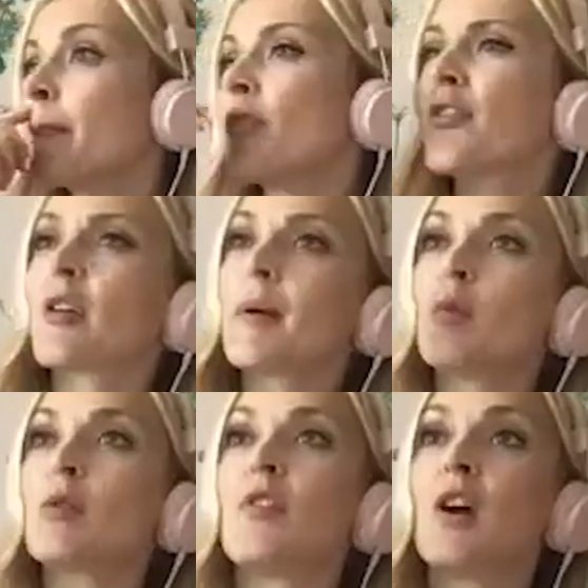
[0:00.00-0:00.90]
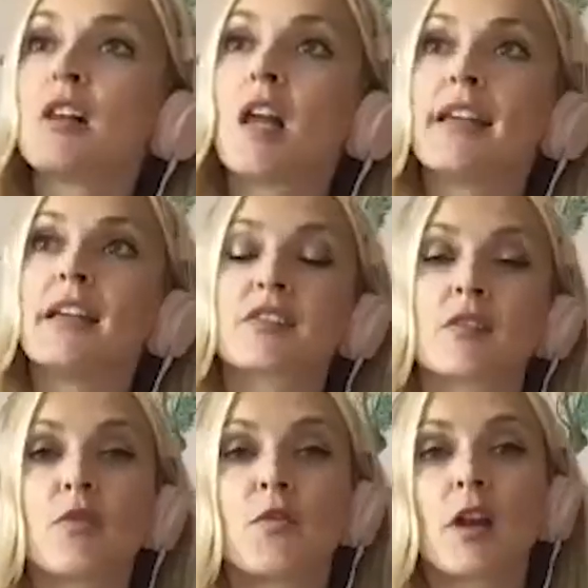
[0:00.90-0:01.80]
throwing all of our likes
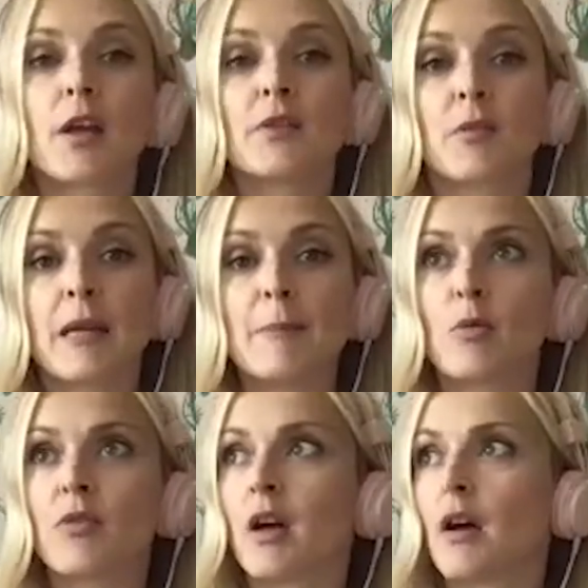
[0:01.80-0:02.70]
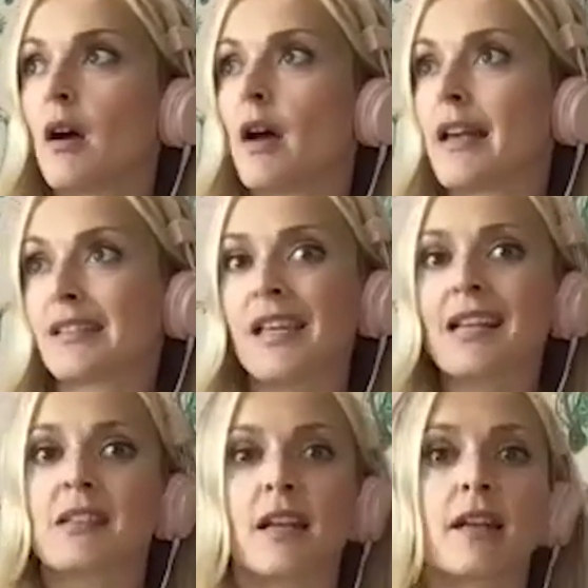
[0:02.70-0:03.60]
and follows at people that
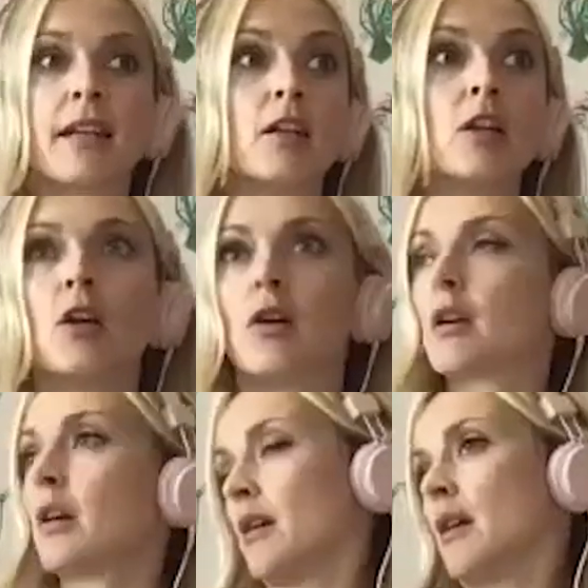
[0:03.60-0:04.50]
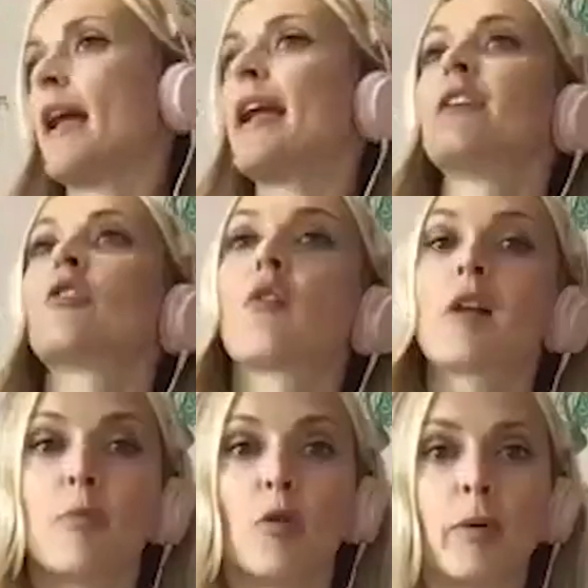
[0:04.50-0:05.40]
aesthetically look
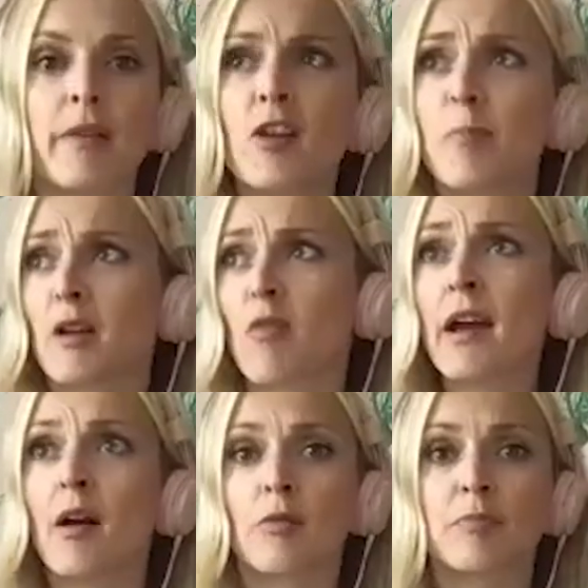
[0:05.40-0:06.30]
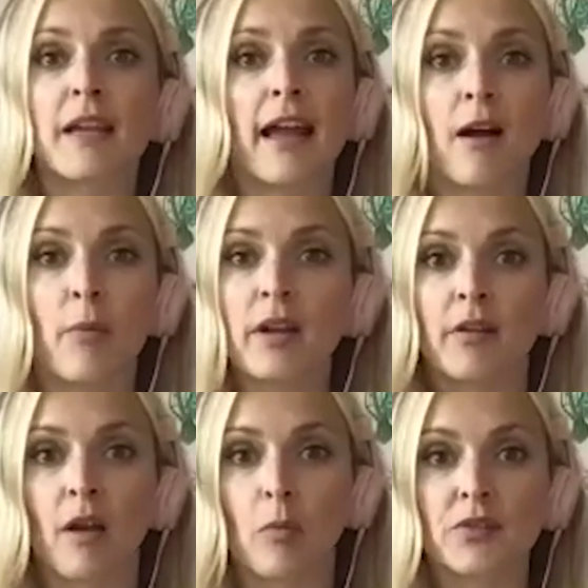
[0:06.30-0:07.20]
incredible, but they could be a right old cow. We don't
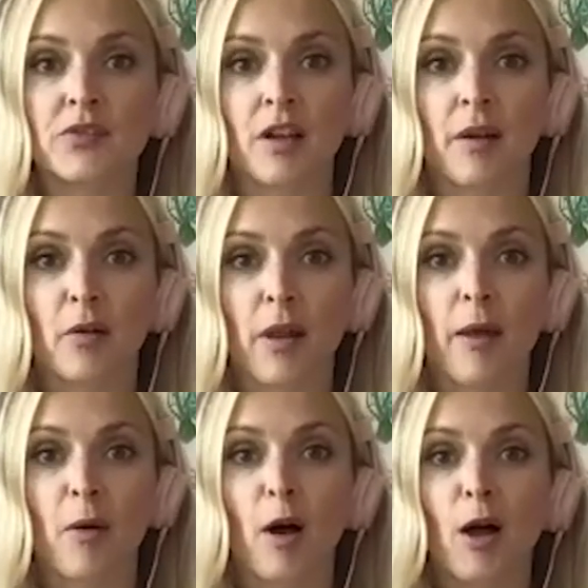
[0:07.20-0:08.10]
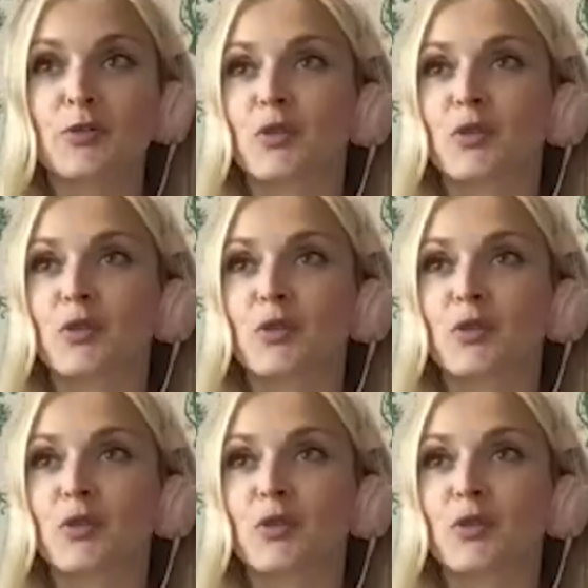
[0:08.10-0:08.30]
know what's going on in their world